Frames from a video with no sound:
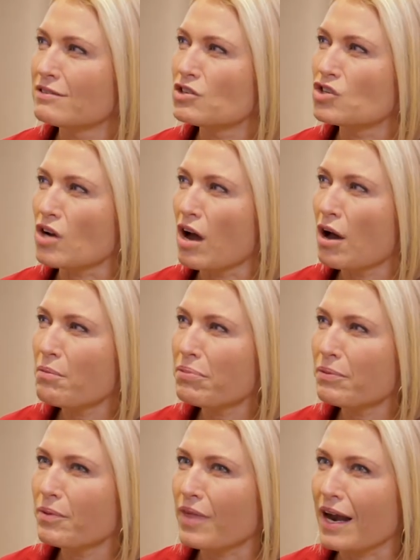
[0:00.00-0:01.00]

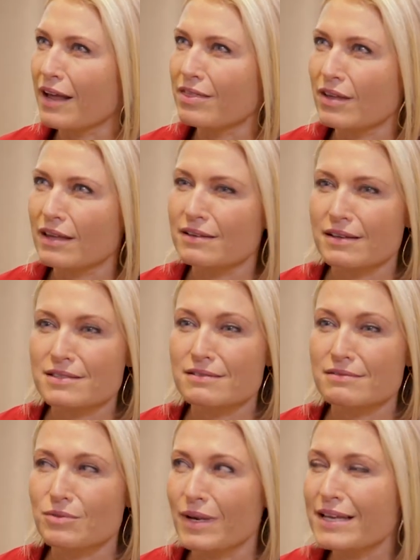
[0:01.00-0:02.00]
job that I think
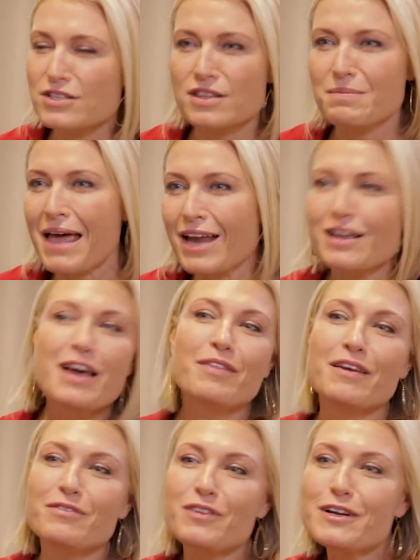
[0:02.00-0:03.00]
doesn't relate to the man.
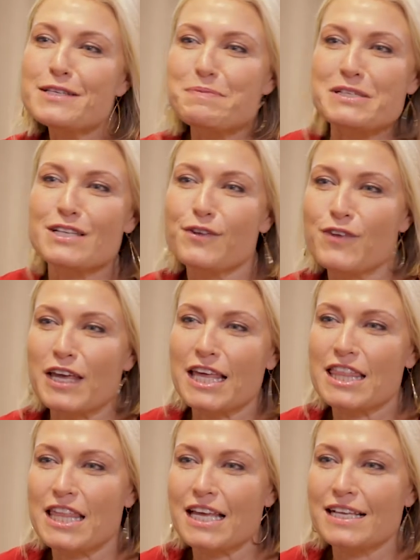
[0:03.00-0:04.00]
There are very
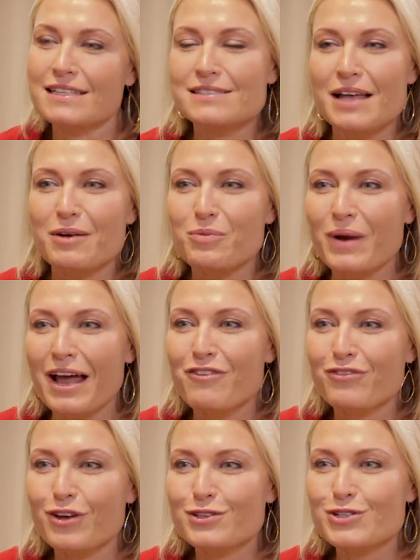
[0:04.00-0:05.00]
specific things that when I
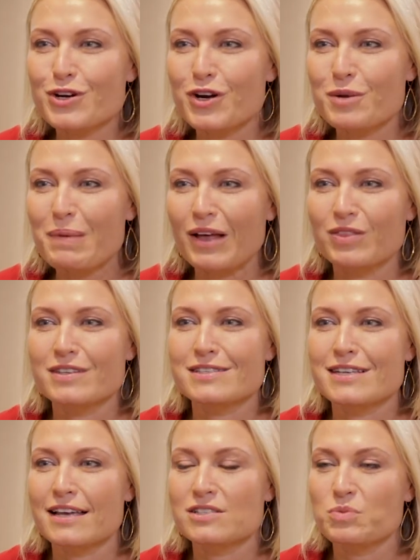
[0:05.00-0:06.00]
first heard about
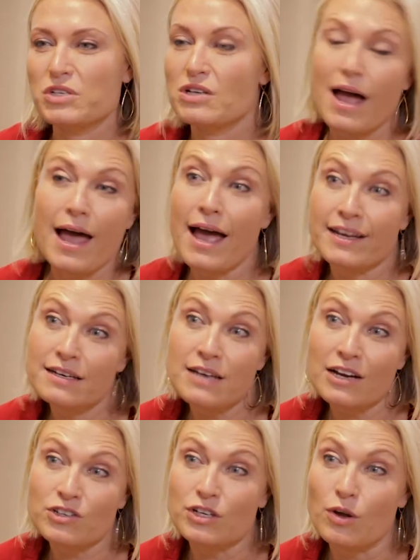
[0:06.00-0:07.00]
this test, which I didn't
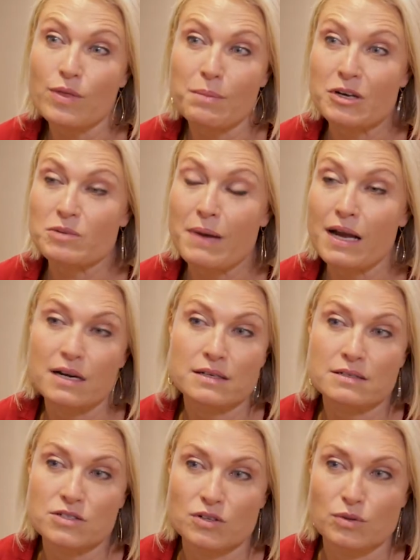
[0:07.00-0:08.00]
actually know that much about it
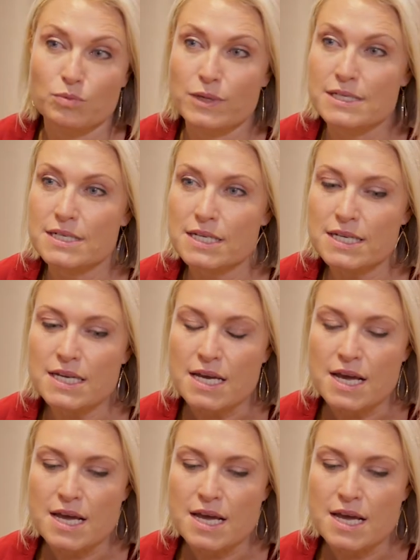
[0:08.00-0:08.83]
until recently,